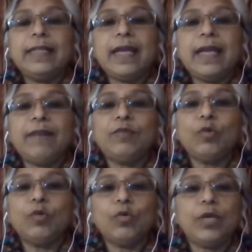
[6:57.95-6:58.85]
they have
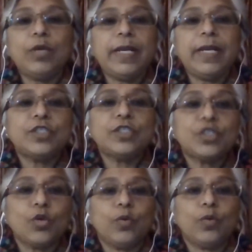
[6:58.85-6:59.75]
to only
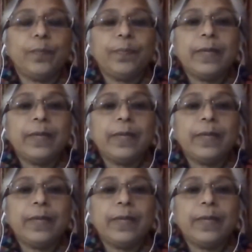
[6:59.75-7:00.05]
show.